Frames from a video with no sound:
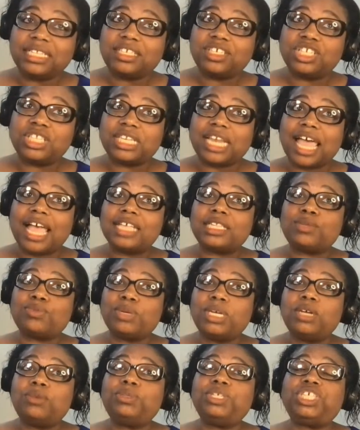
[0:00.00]
Just last
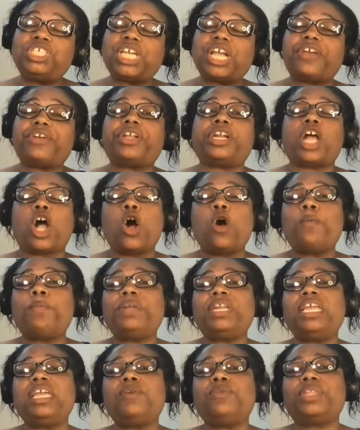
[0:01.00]
week, we shared an
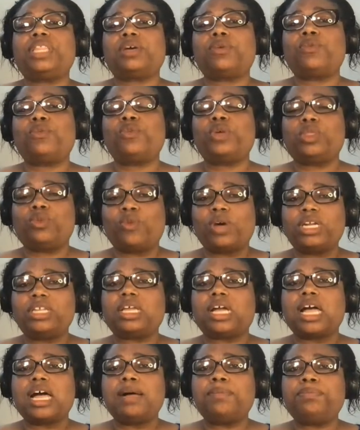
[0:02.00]
opening with one of
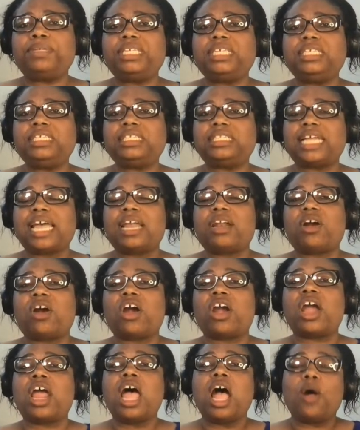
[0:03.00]
the companies that
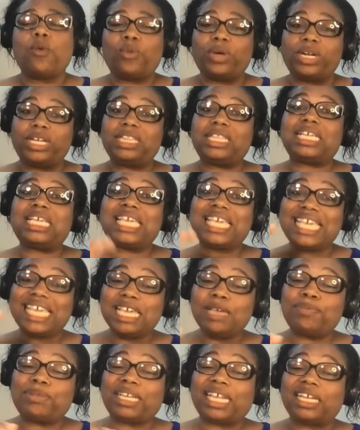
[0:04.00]
are one of the
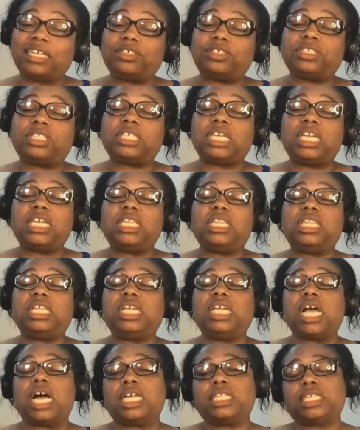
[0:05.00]
key players in
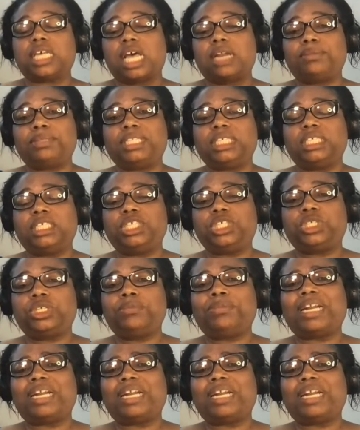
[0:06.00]
the autonomous industry.